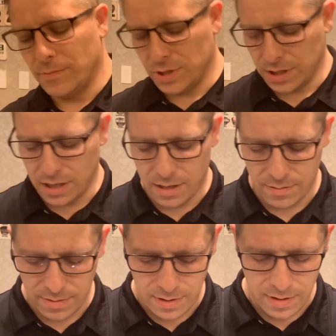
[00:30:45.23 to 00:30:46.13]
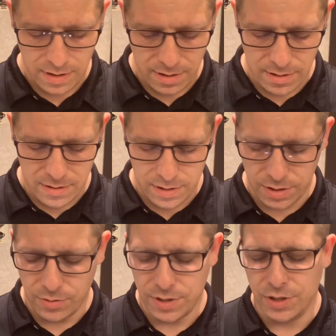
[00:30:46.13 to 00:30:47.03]
just gonna.
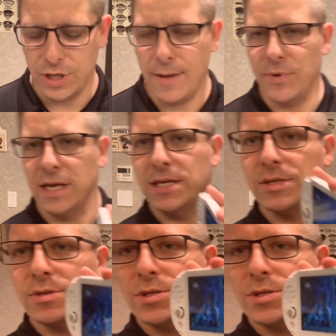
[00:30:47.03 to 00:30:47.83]
So it's Japanese, so